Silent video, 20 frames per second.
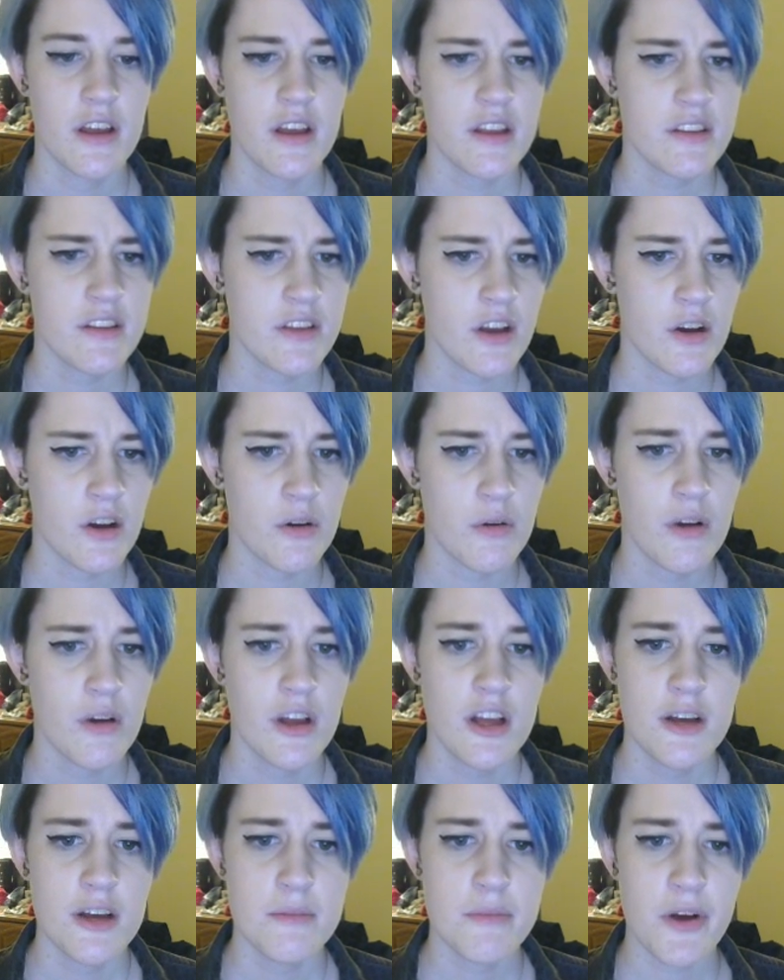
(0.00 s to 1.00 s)
No,
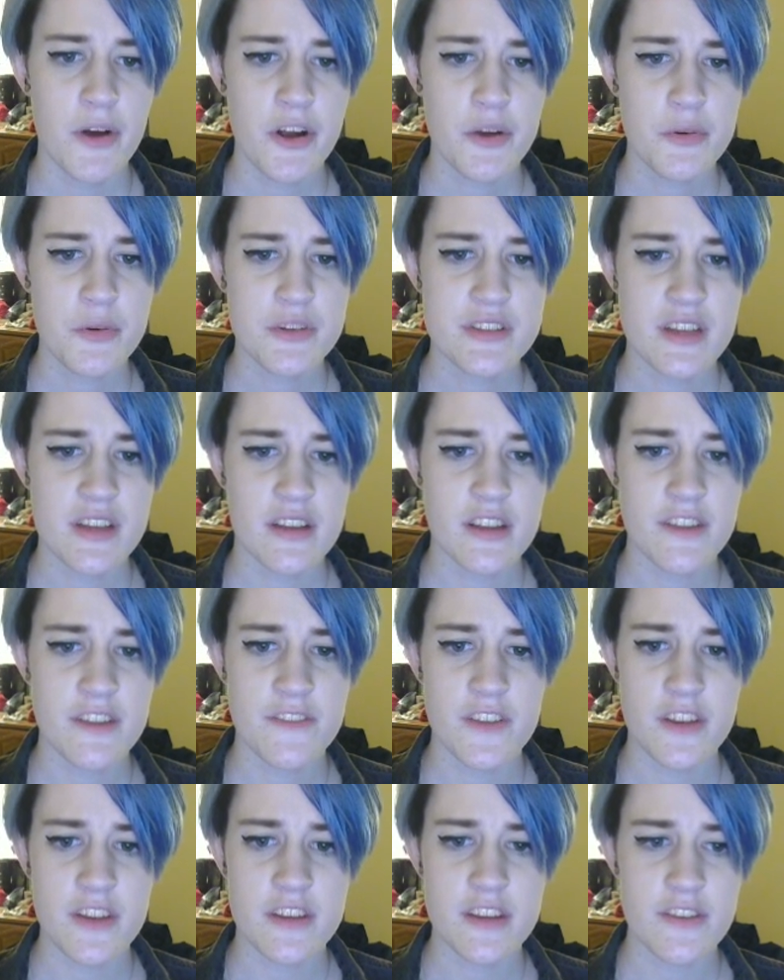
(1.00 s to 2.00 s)
Mario was suddenly
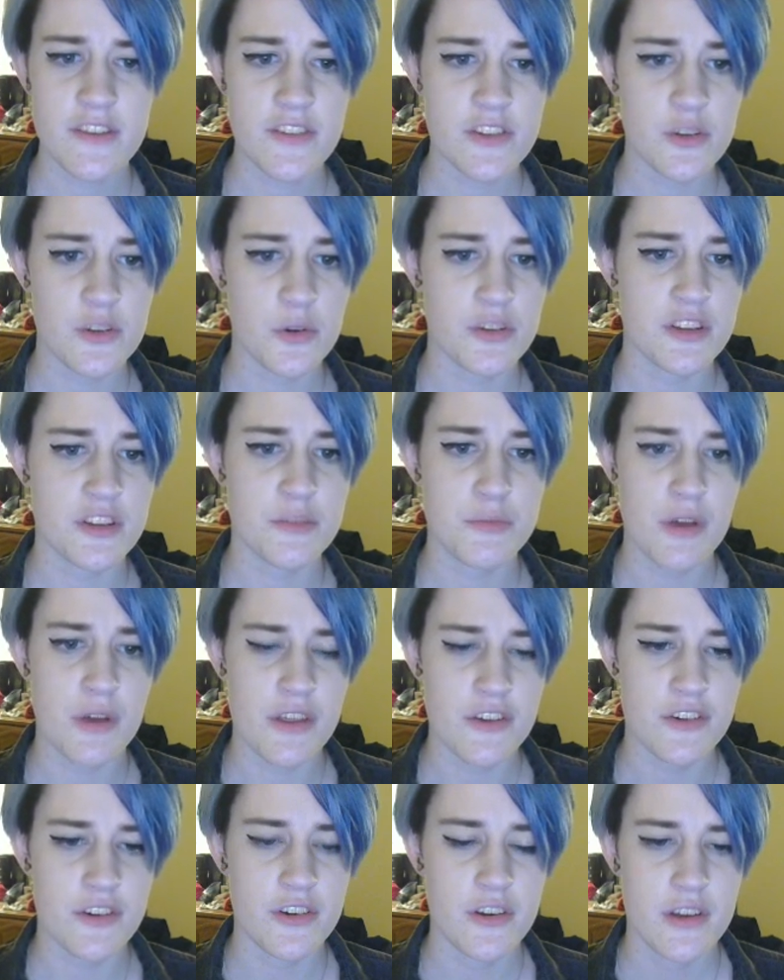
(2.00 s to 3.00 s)
feeling different towards his
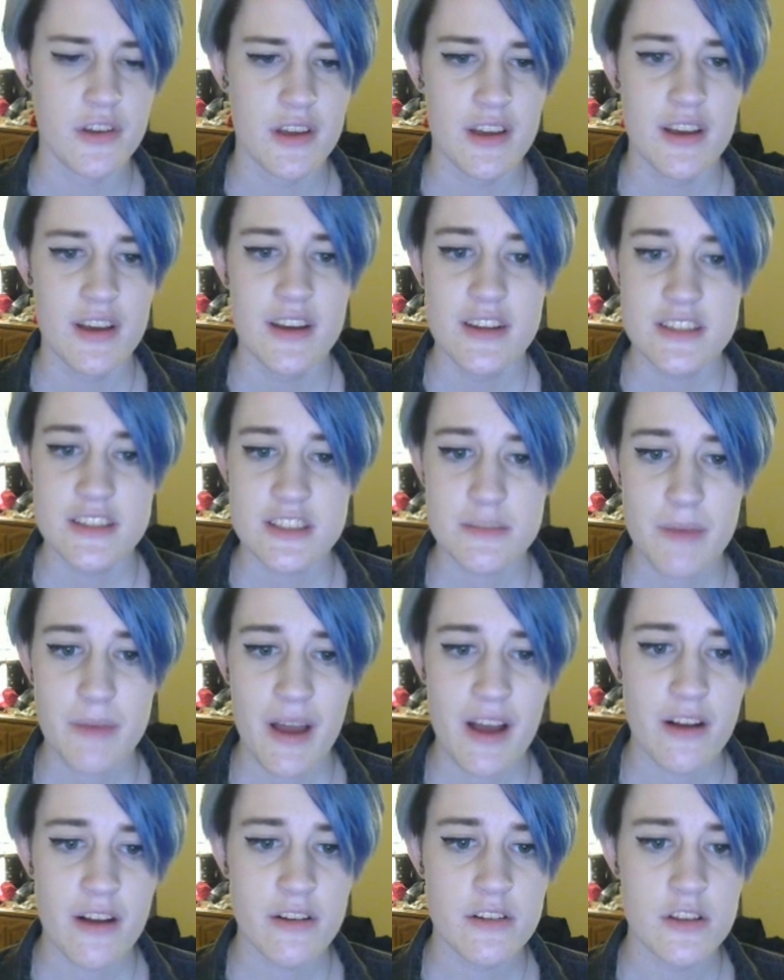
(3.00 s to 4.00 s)
brother.
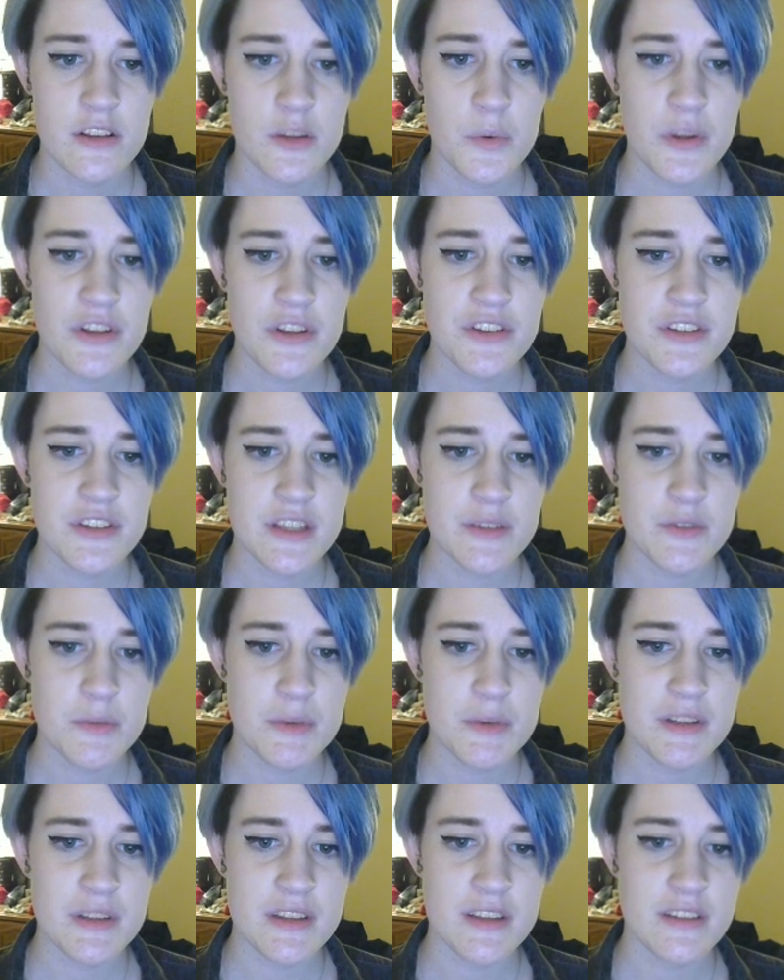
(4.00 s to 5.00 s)
Somehow, Luigi seemed to
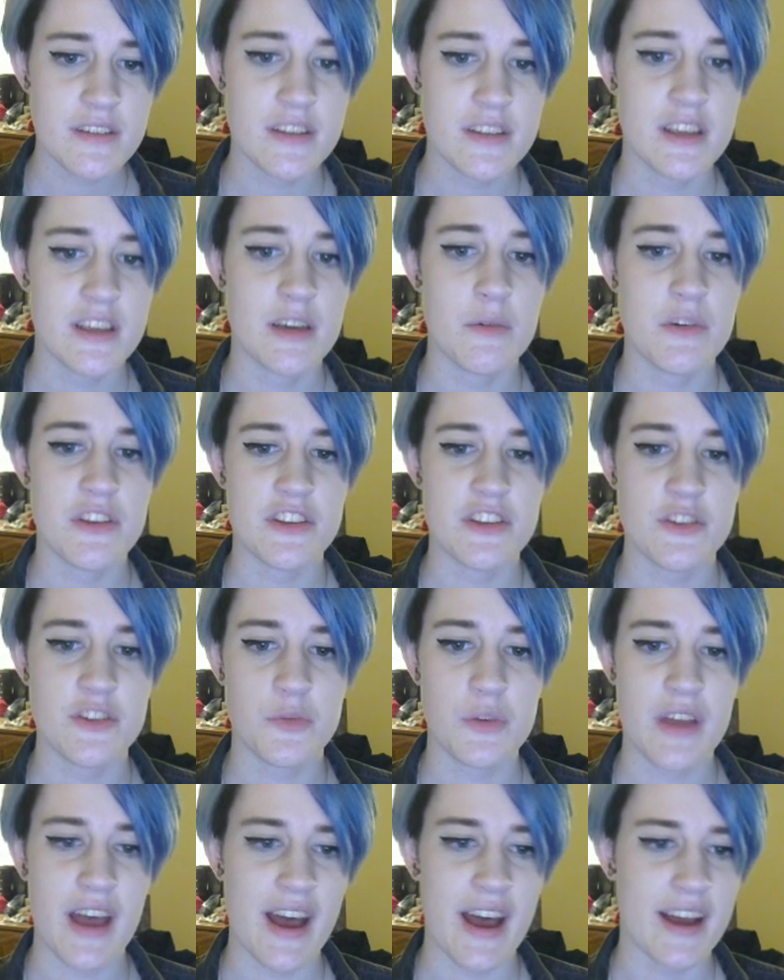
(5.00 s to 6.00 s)
be teasing him with his
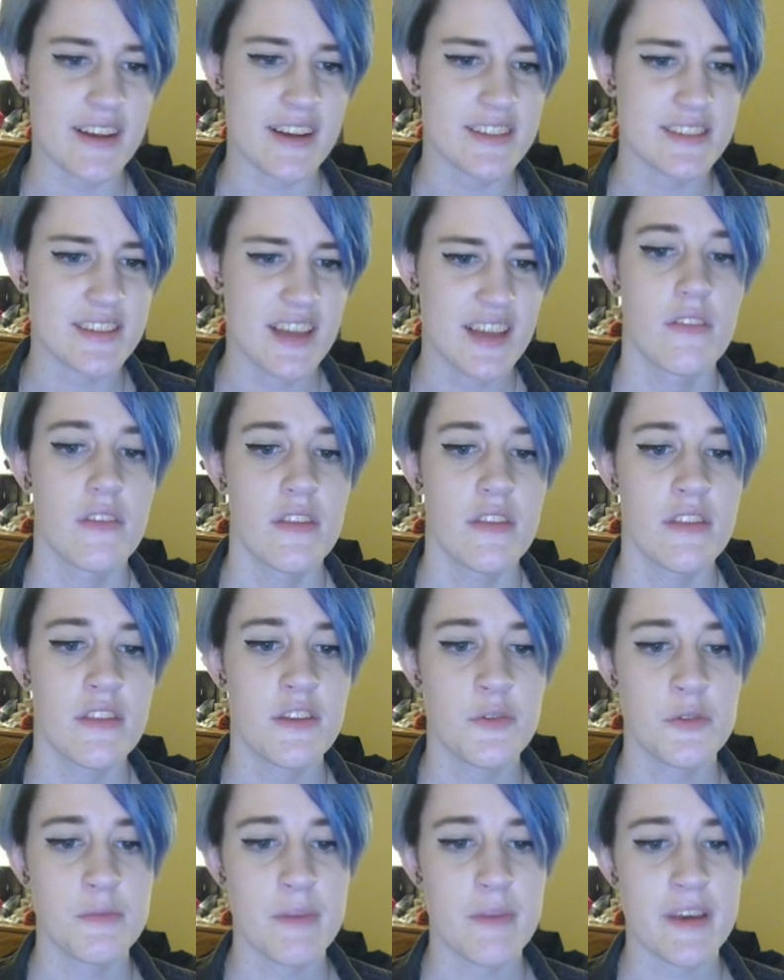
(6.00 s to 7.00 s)
sweet axe. This
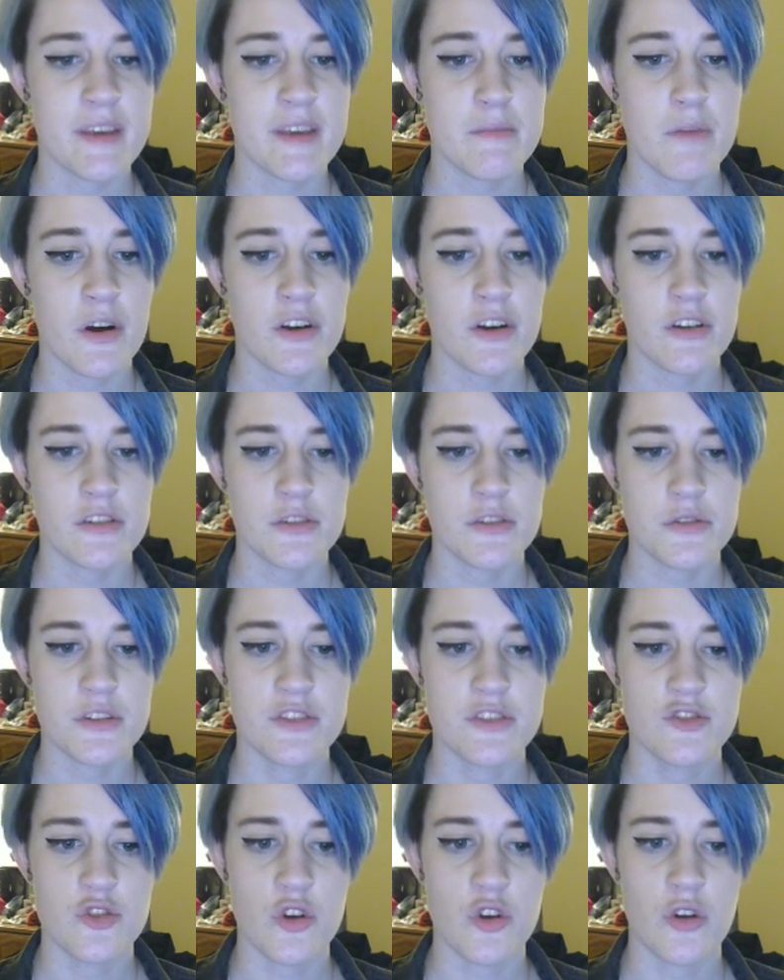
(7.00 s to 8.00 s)
was making Mario lose
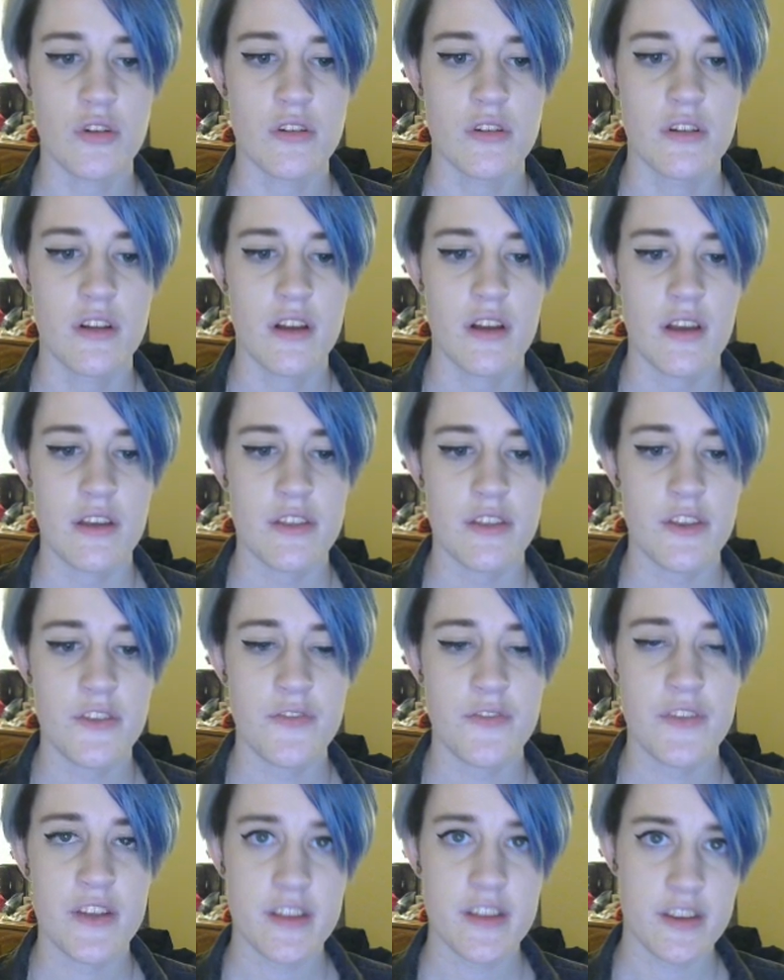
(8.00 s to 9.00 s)
control. These
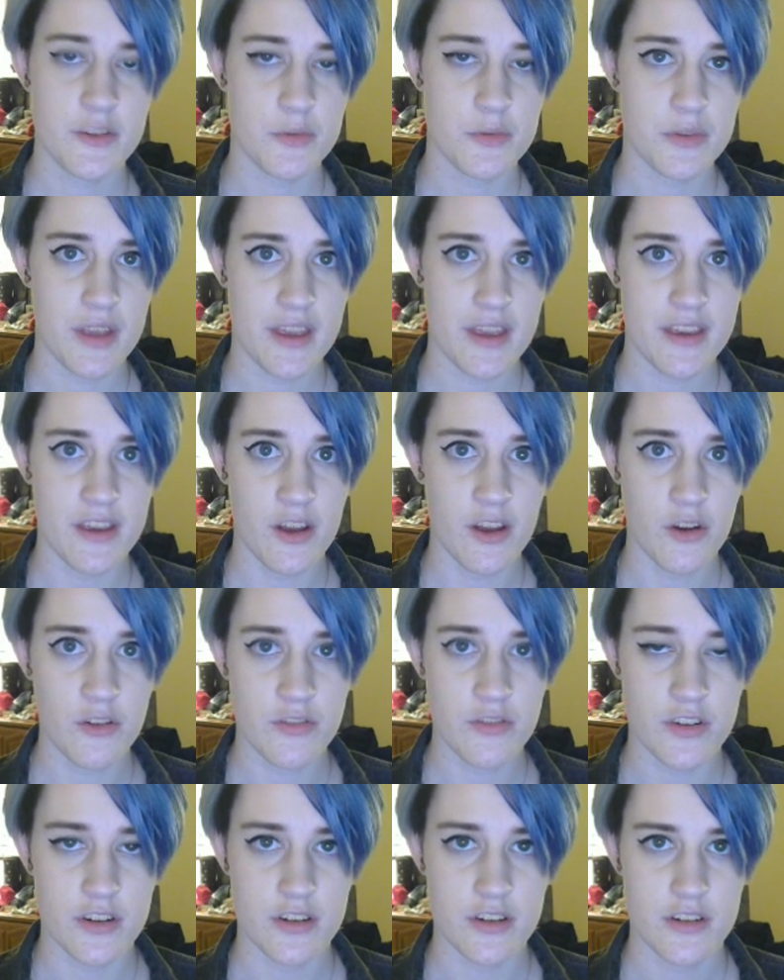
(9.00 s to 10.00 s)
feelings were taking
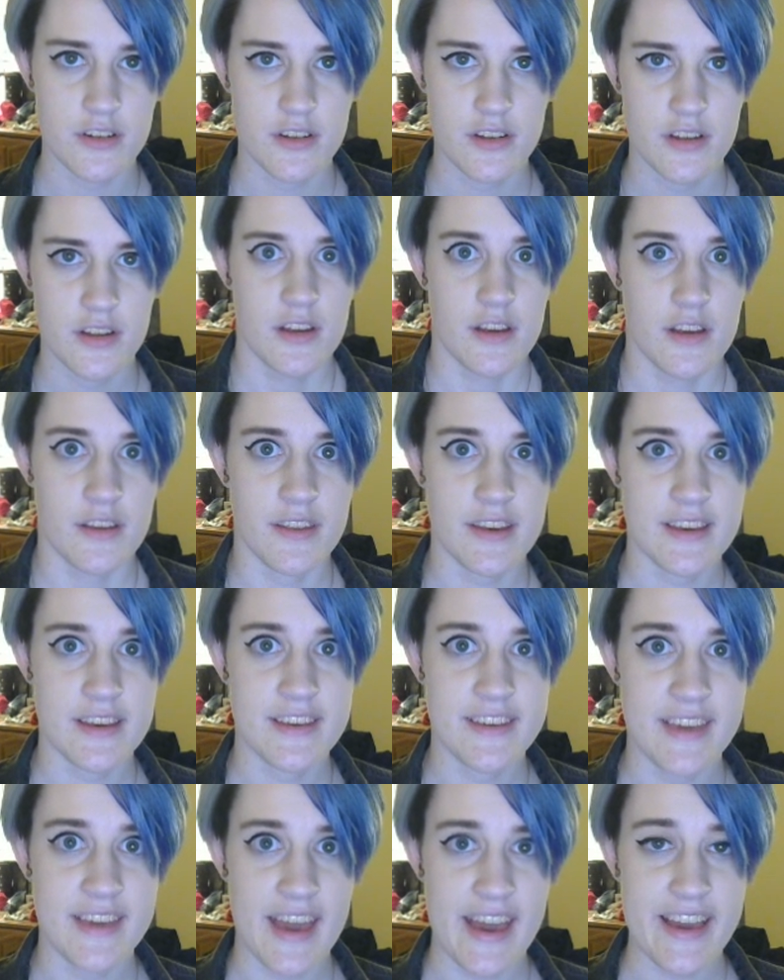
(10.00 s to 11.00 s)
over. The
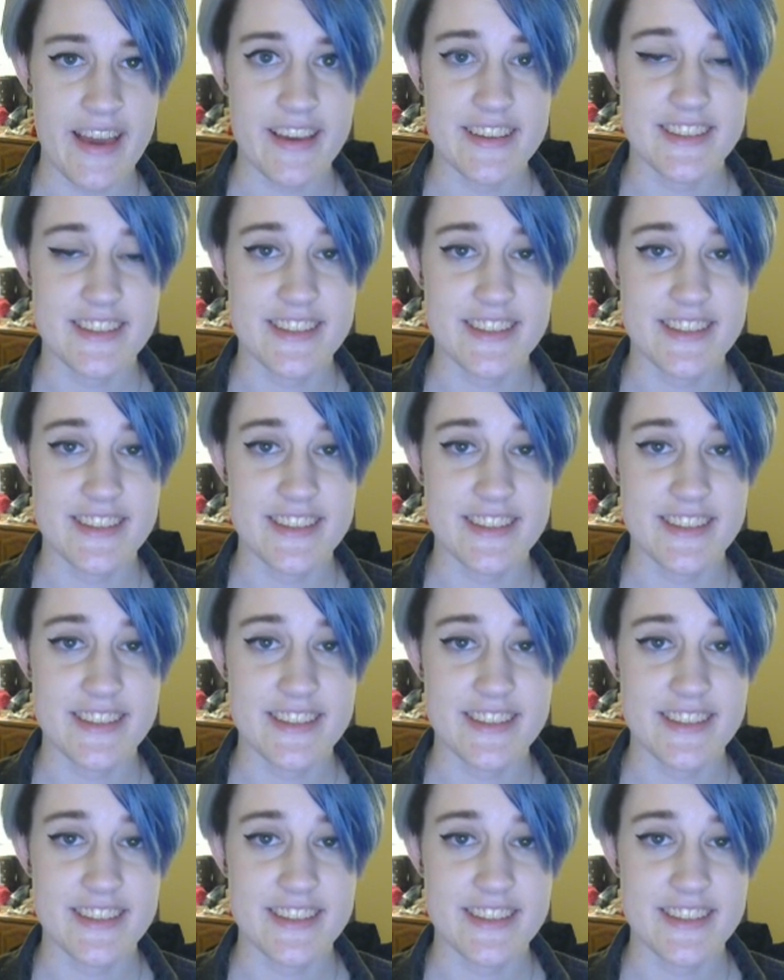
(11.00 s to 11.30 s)
gay's